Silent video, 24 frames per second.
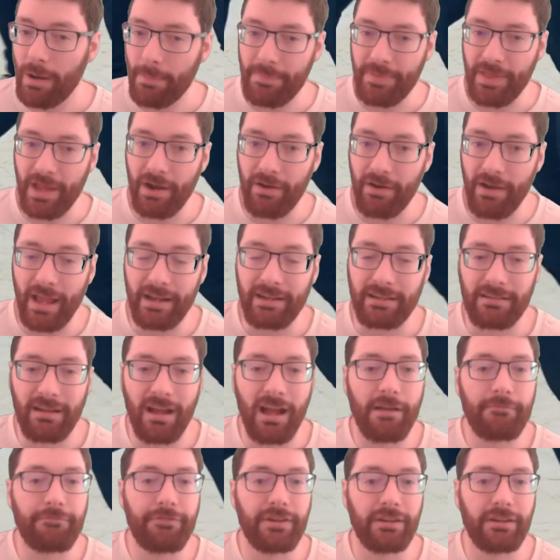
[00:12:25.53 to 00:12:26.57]
up there and
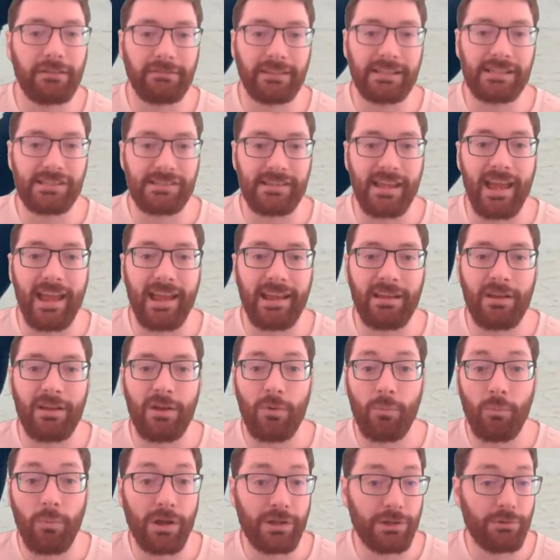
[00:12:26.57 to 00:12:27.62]
confidently say
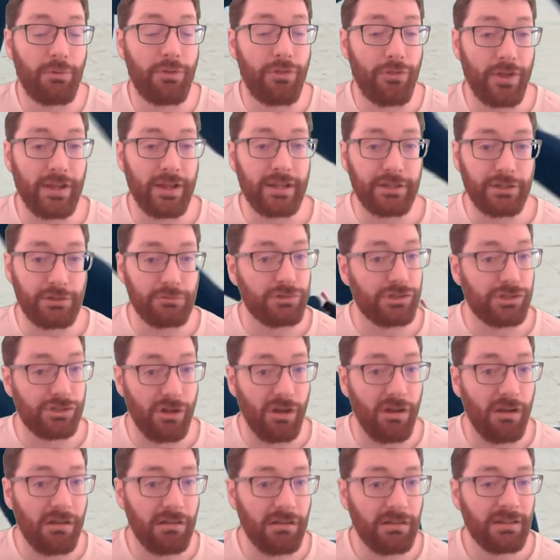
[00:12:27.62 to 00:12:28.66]
what you think you
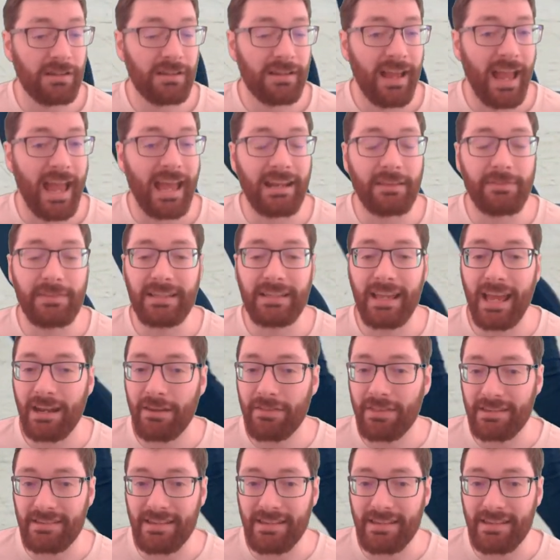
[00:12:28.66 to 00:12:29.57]
saw. And at the end of the